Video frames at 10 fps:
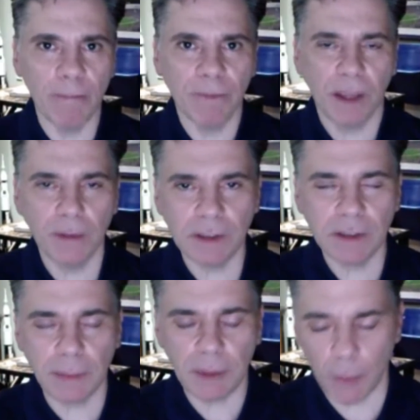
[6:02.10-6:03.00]
and this is
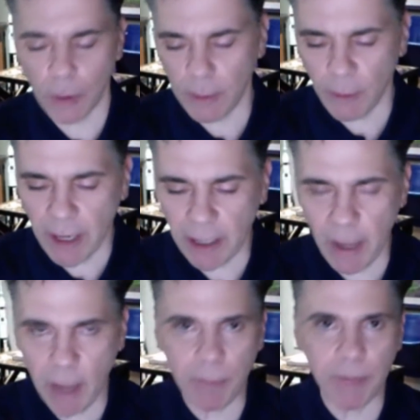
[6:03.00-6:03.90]
something we're going to be writing
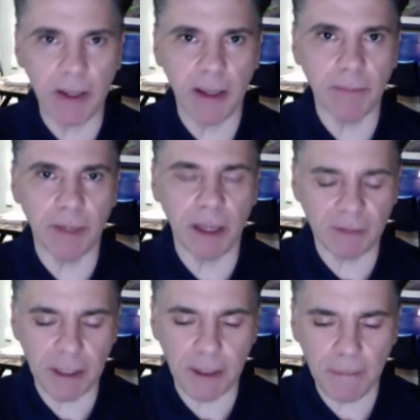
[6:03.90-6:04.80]
about at P F
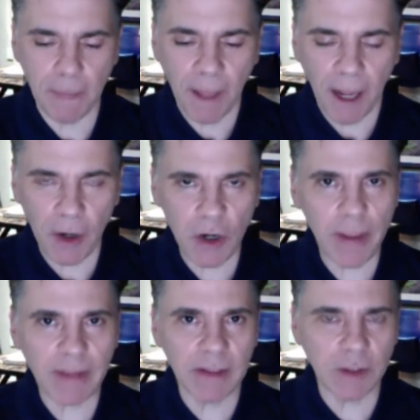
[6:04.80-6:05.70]
T. I heard
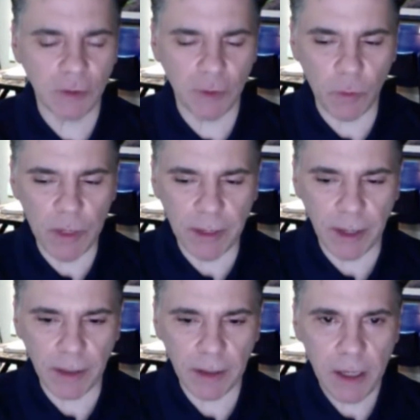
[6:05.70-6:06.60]
about this over the
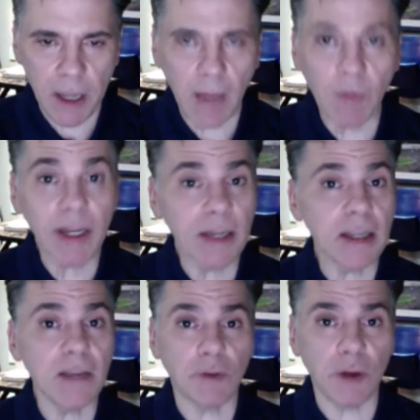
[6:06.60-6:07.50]
weekend, and we need to
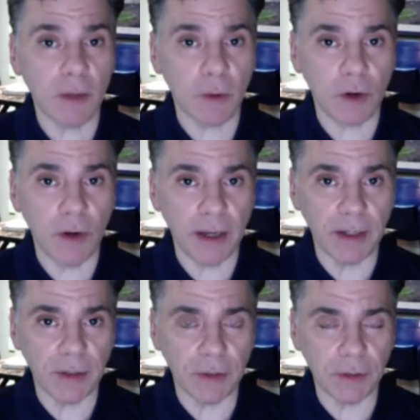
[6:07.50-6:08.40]
give credit where credit
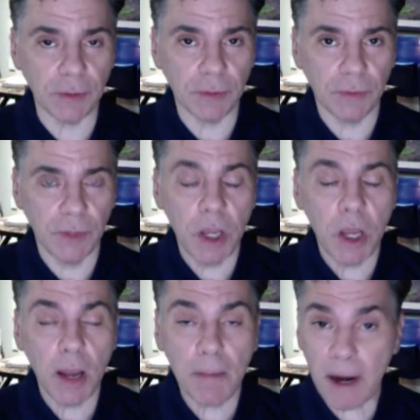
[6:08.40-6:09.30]
is due.
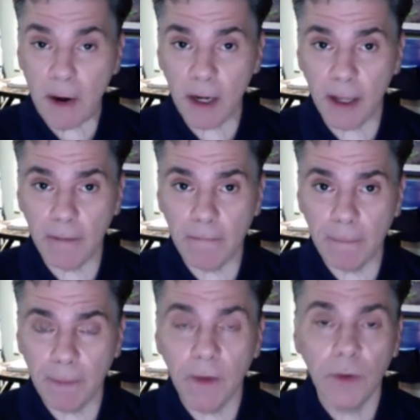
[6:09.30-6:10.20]
Apparently,
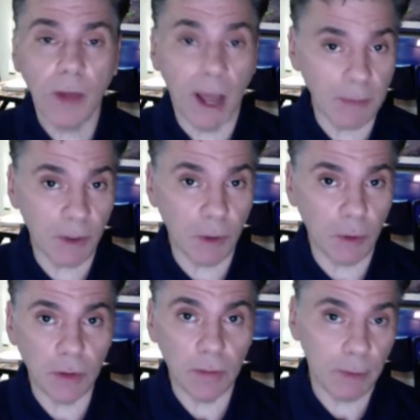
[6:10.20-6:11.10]
I'm
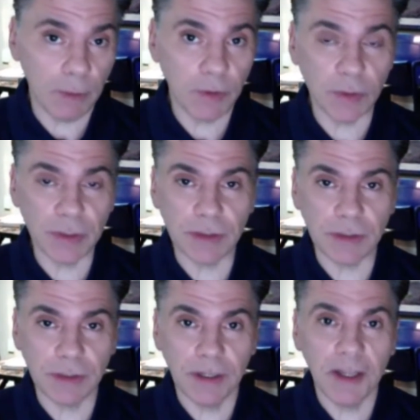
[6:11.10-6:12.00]
told, per
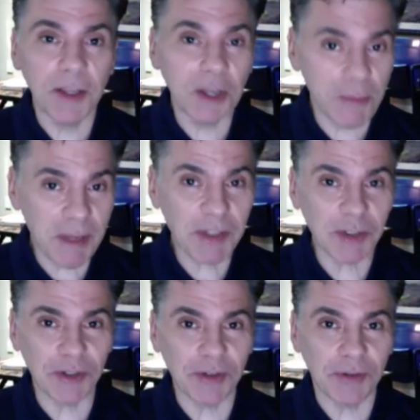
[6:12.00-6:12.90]
sources, the commissioner